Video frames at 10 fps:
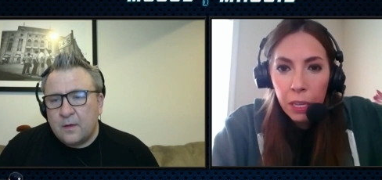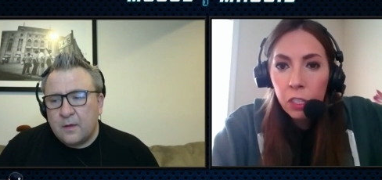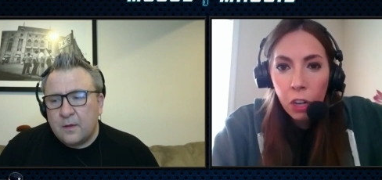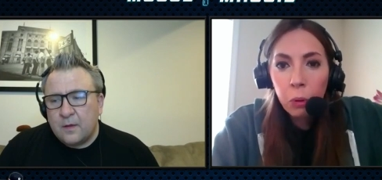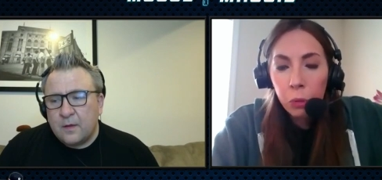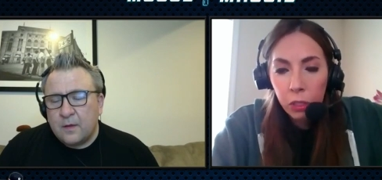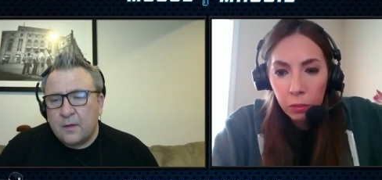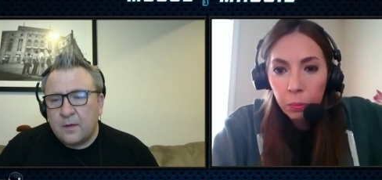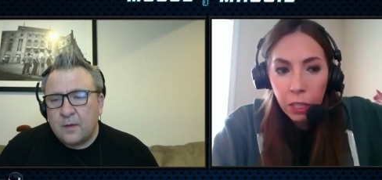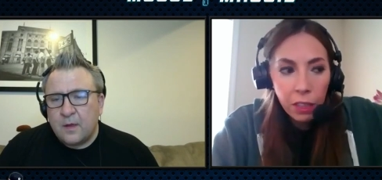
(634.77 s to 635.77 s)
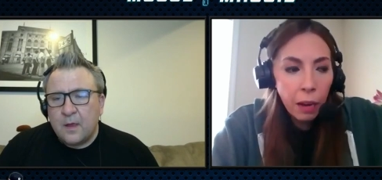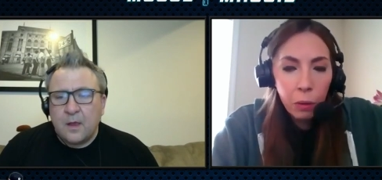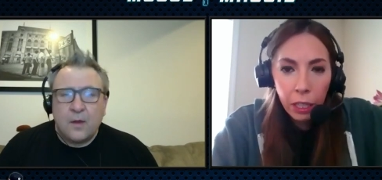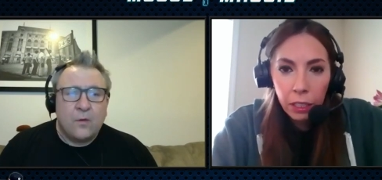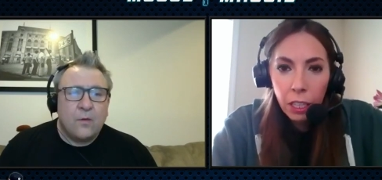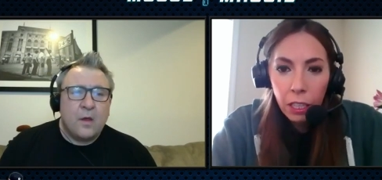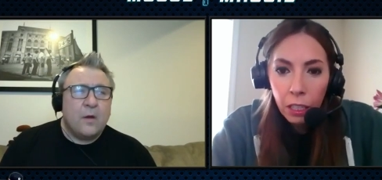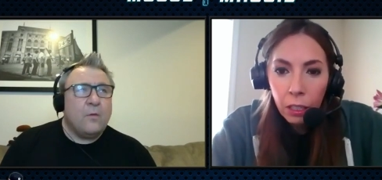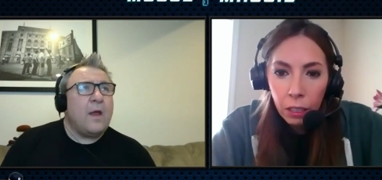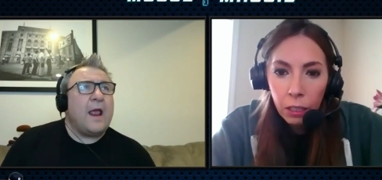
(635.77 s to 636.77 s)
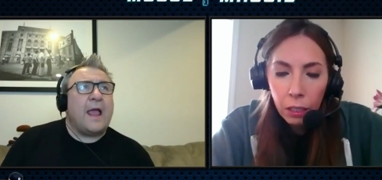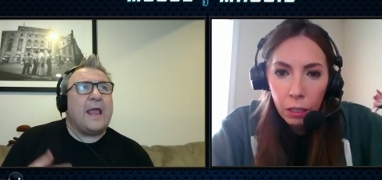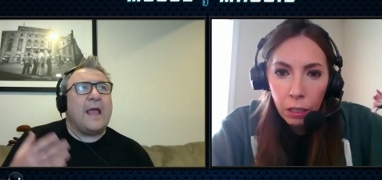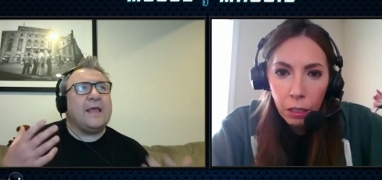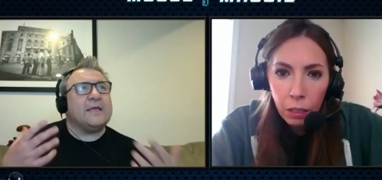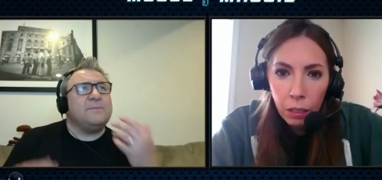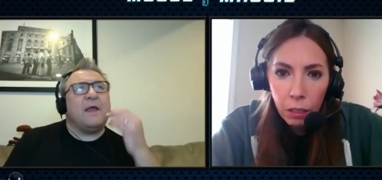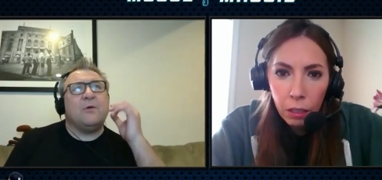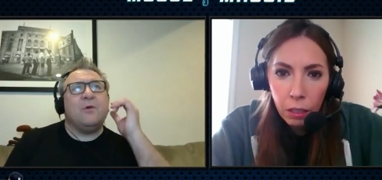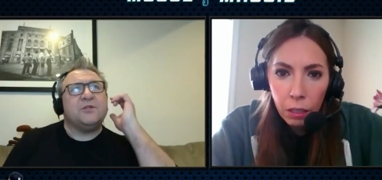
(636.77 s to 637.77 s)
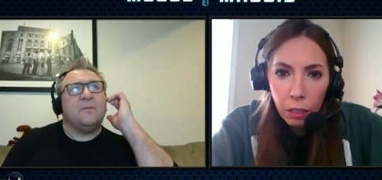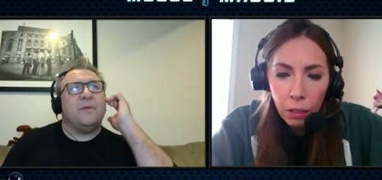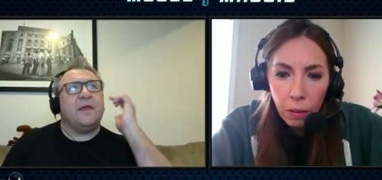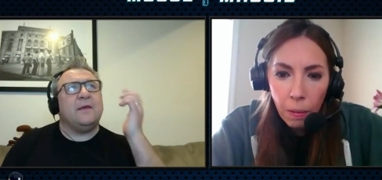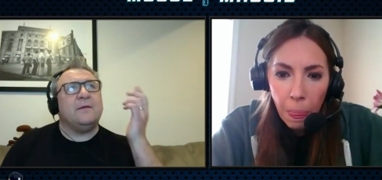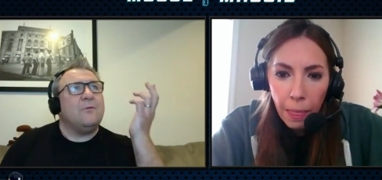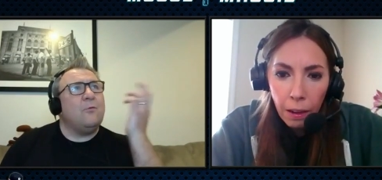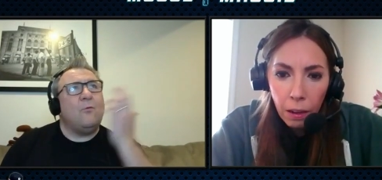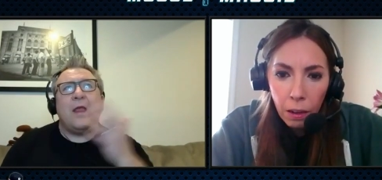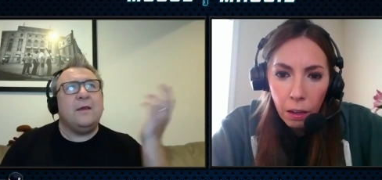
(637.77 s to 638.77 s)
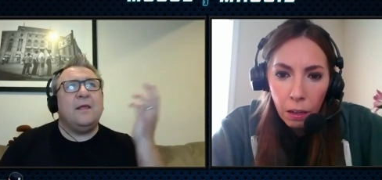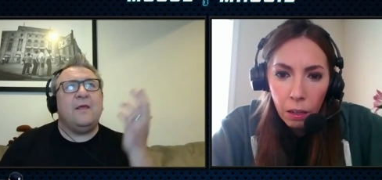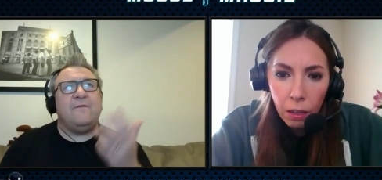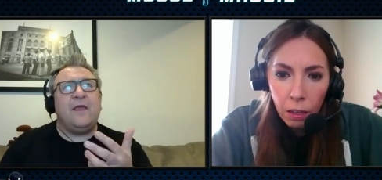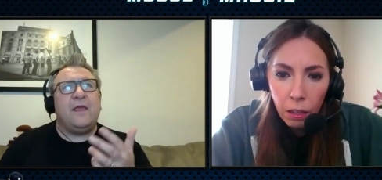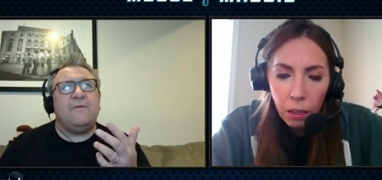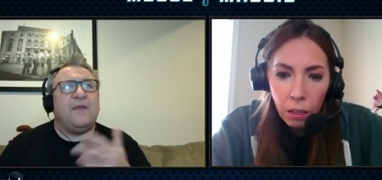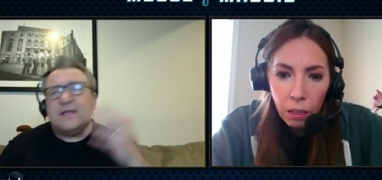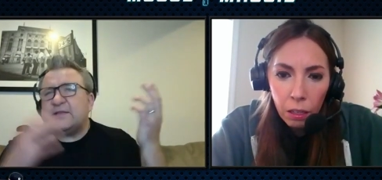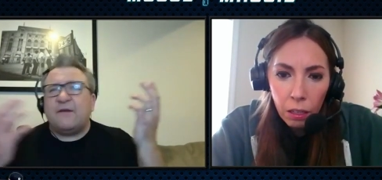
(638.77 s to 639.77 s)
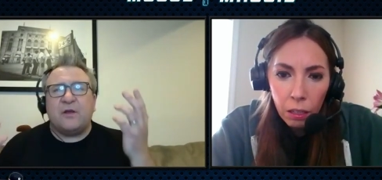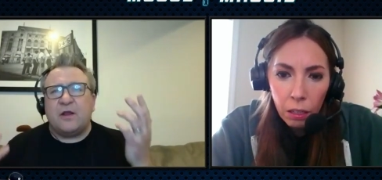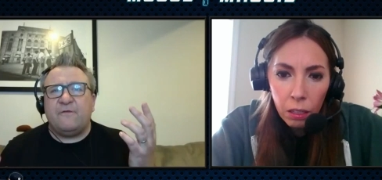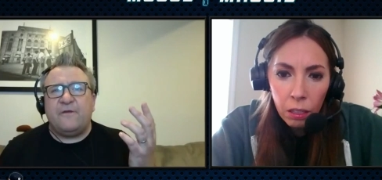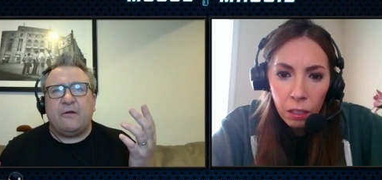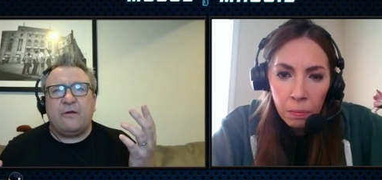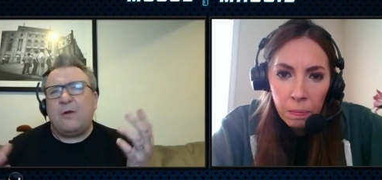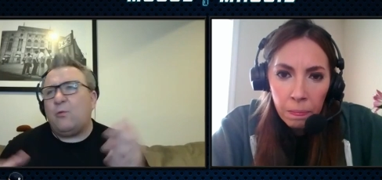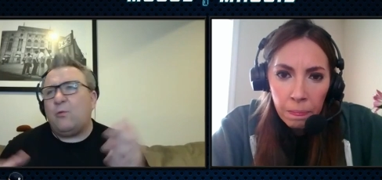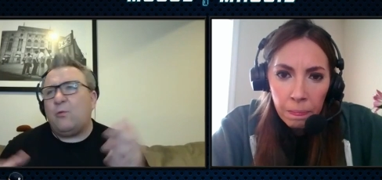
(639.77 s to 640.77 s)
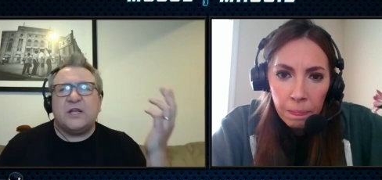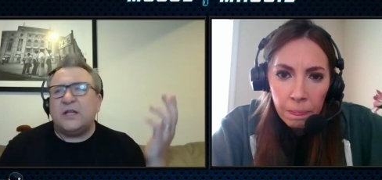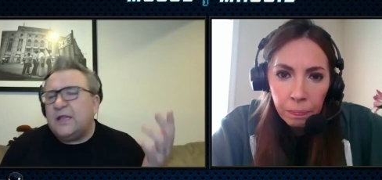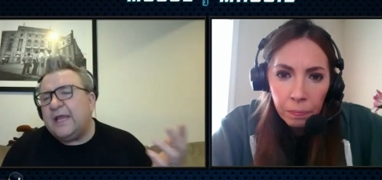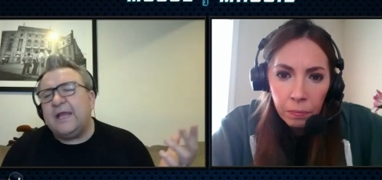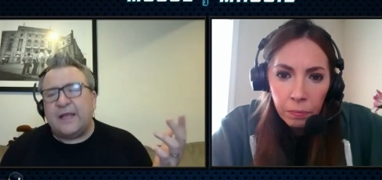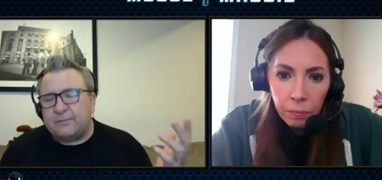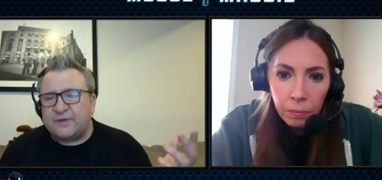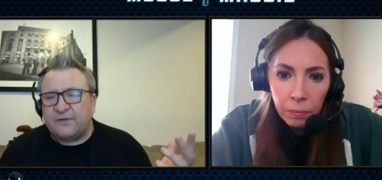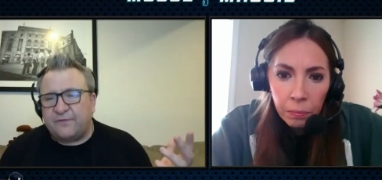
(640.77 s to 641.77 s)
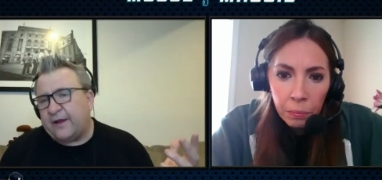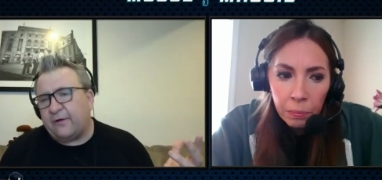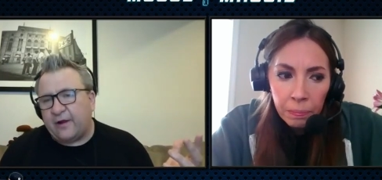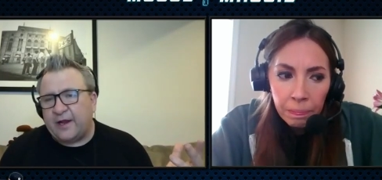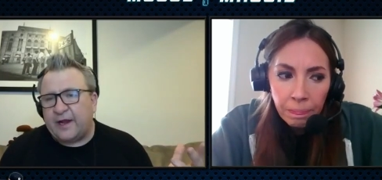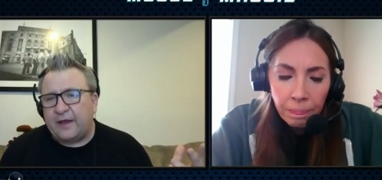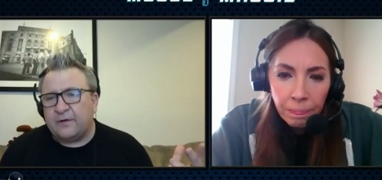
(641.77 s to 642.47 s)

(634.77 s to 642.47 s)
Speaker 1: his nose. Put it that way.
Speaker 2: Right. I, I guess my question would be when if he, if he is ever going to figure out what's going to lead him to figuring it out.